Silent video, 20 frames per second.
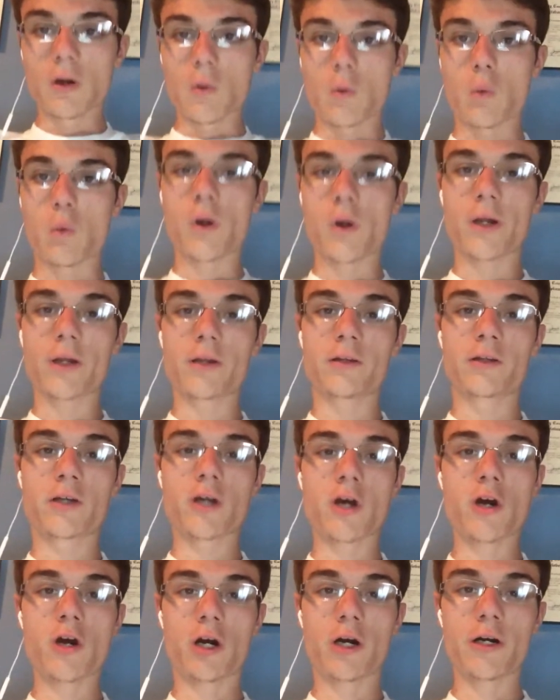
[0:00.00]
What is
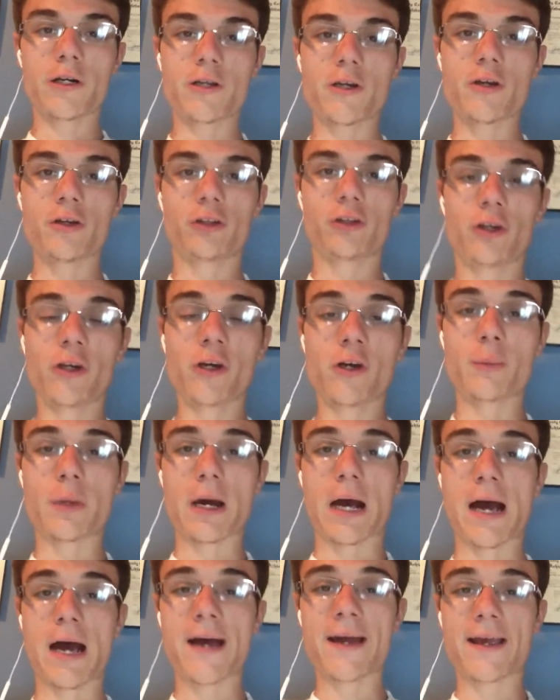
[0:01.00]
going on YouTube?
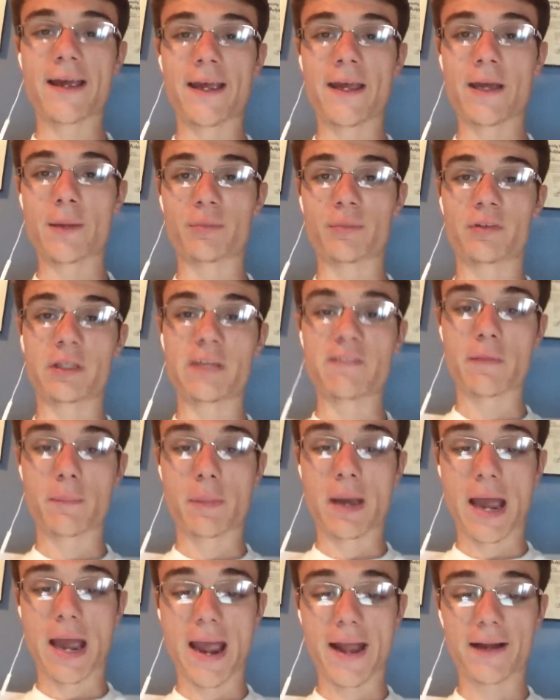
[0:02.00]
I am Stevie
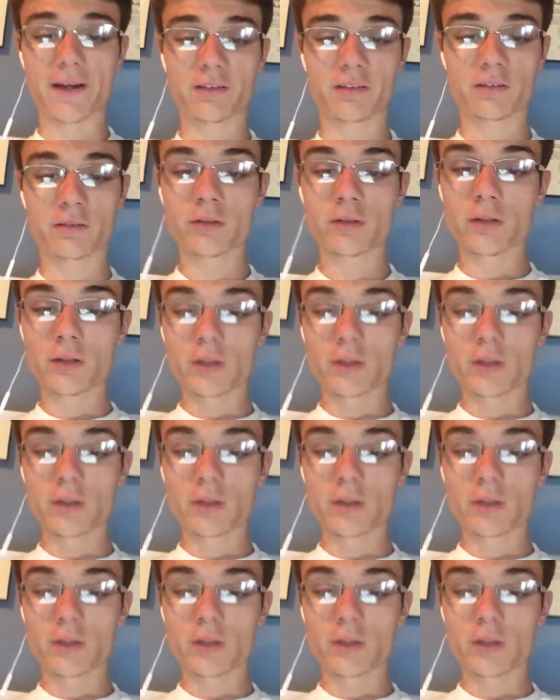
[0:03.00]
Pax.